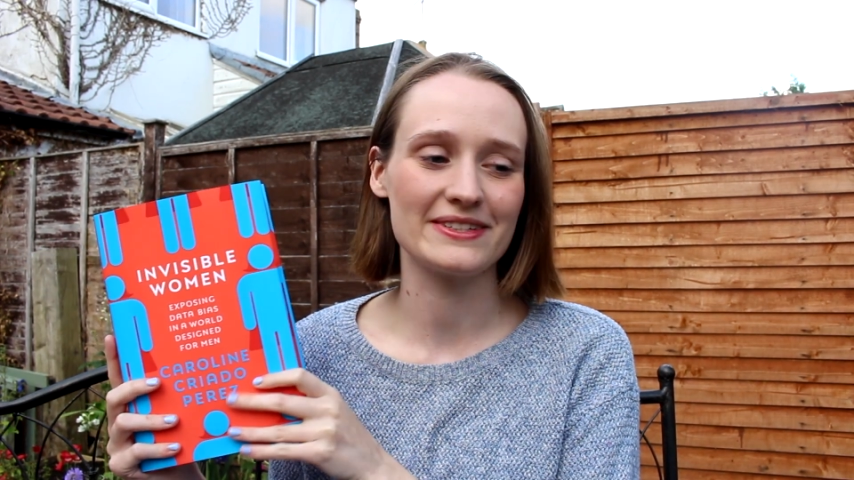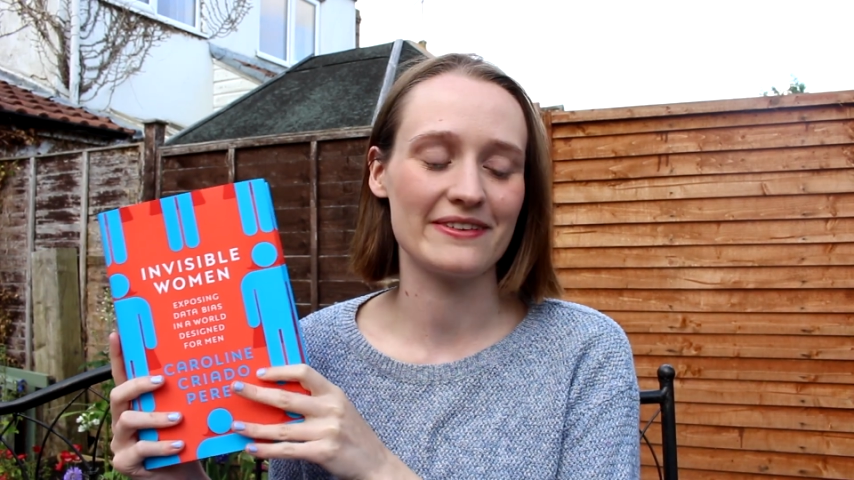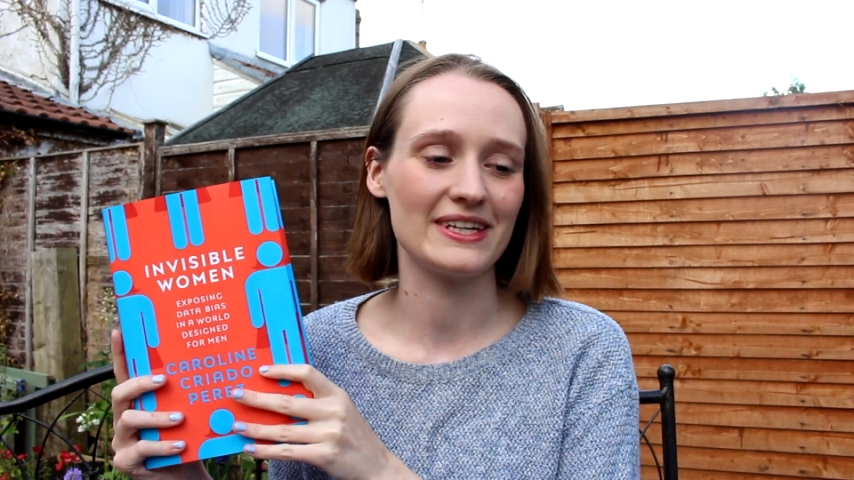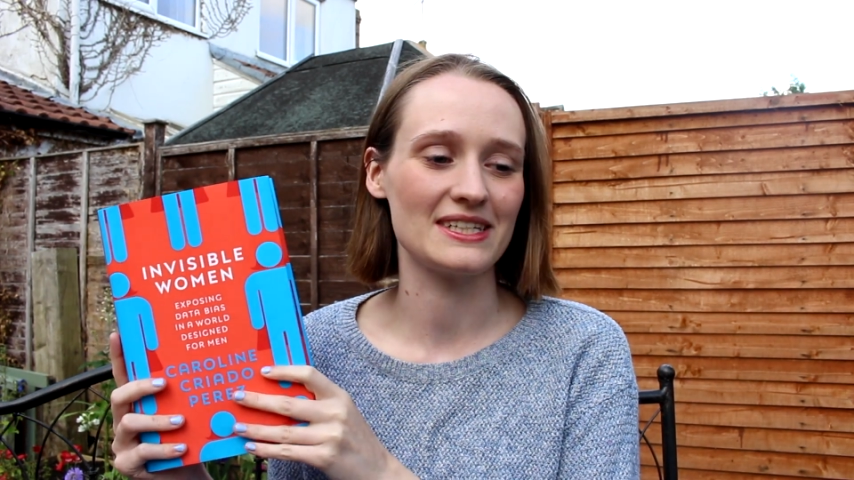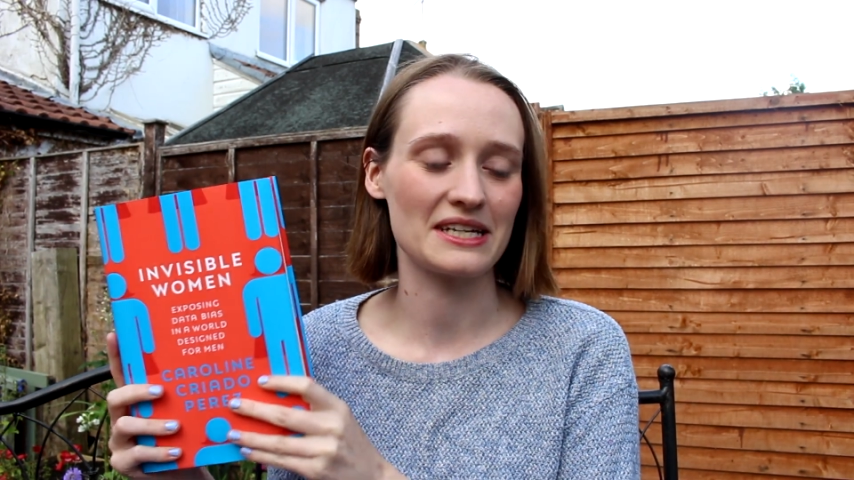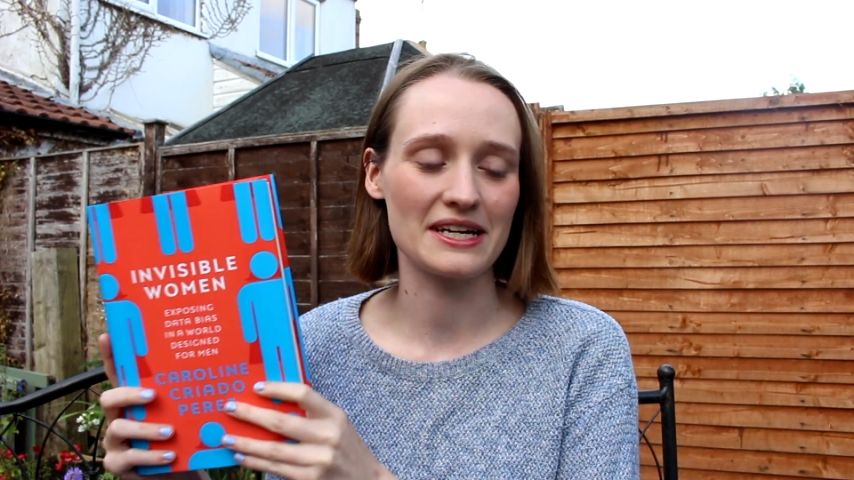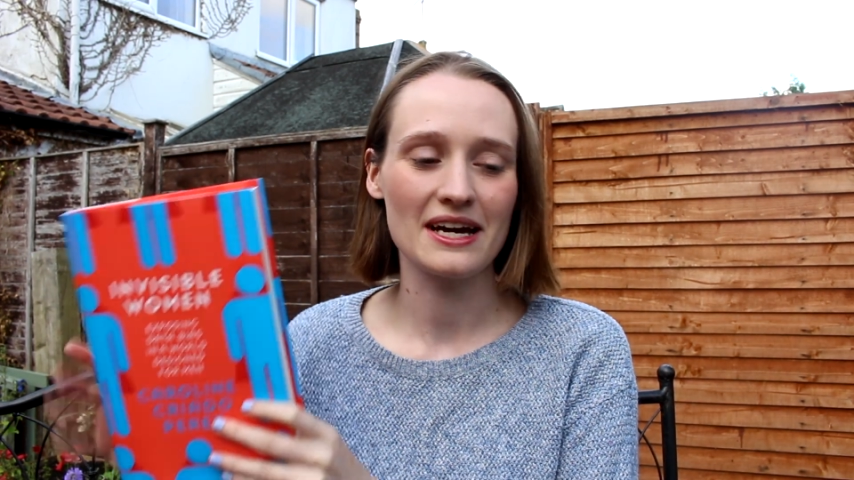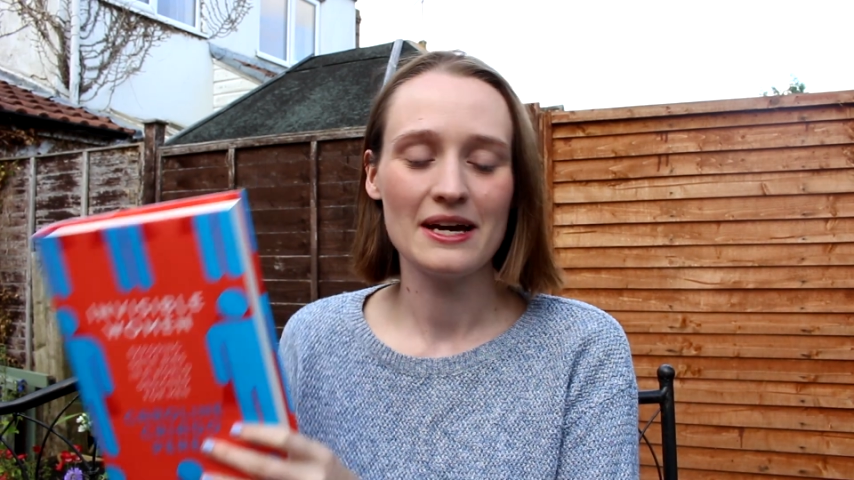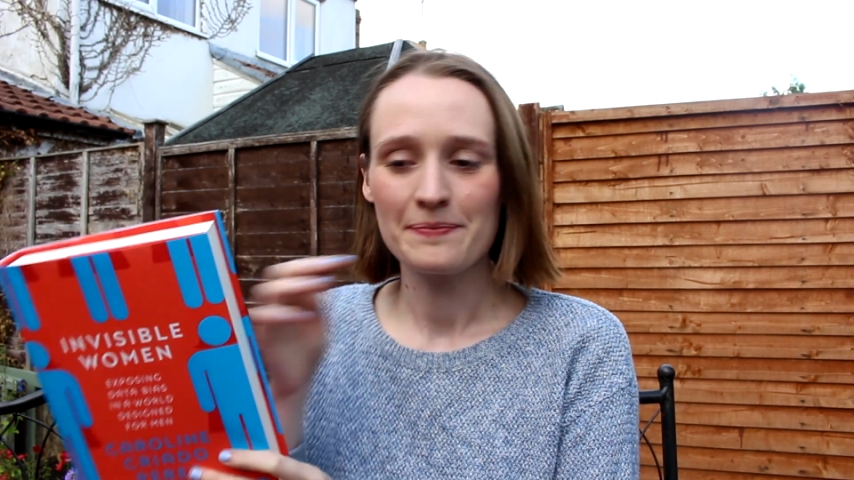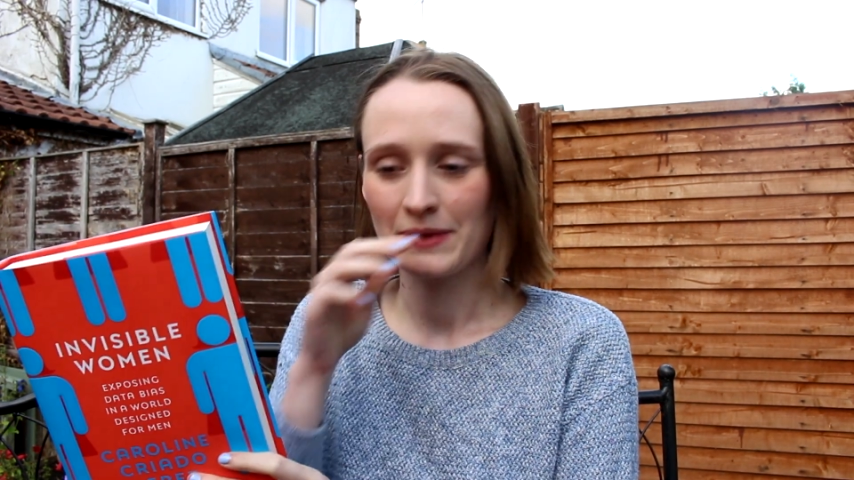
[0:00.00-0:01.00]
So things like
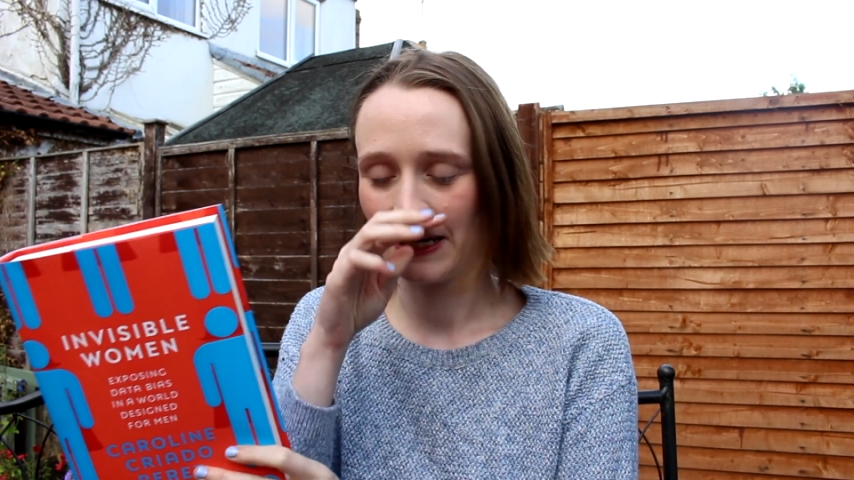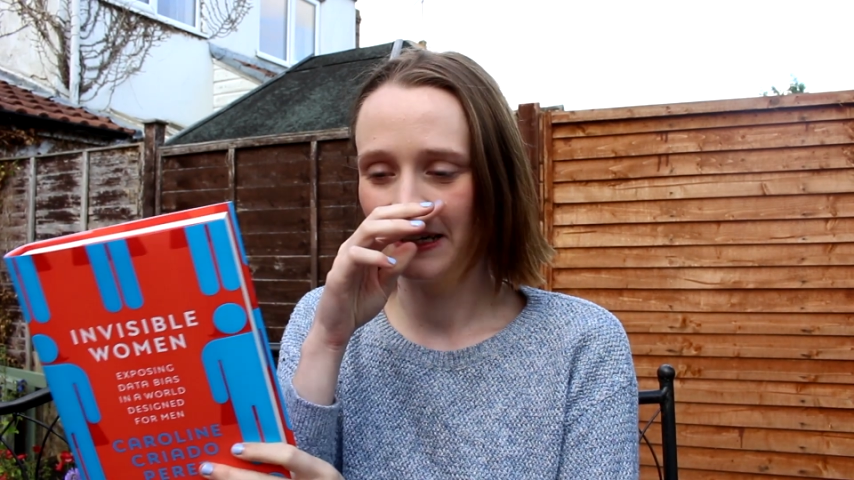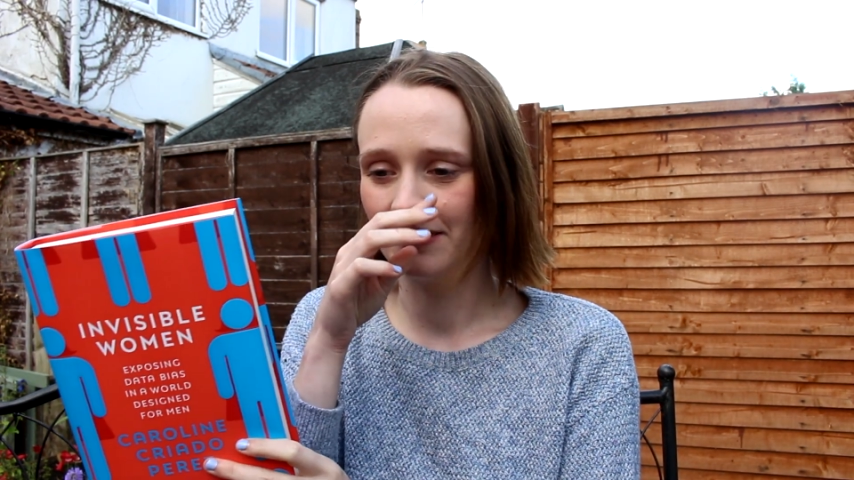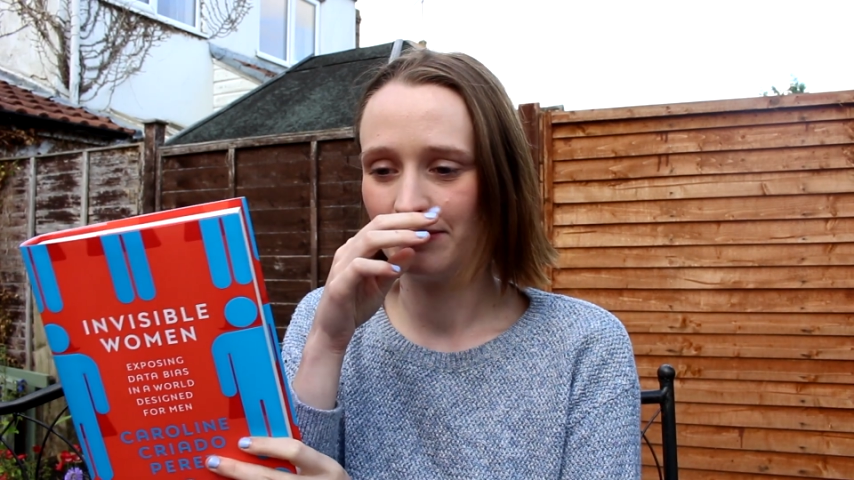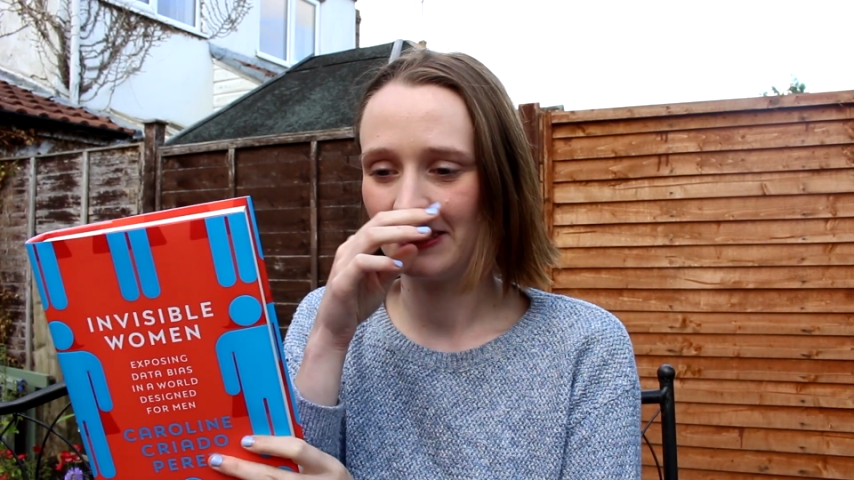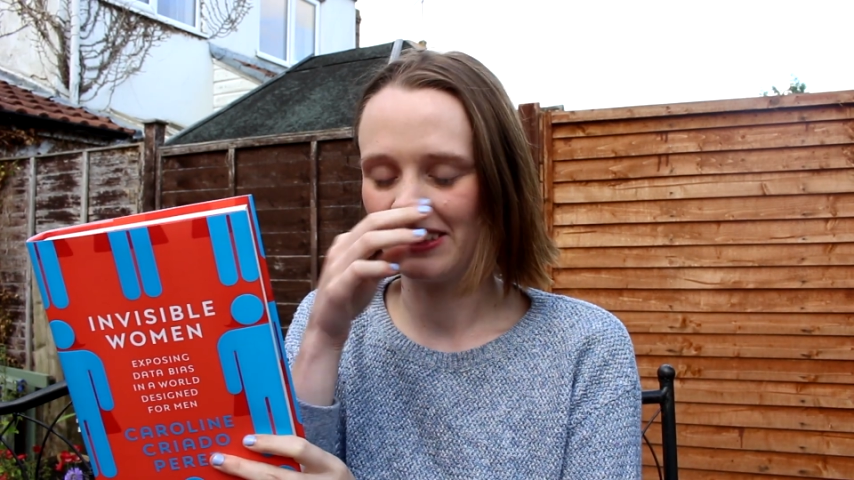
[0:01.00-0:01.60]
um,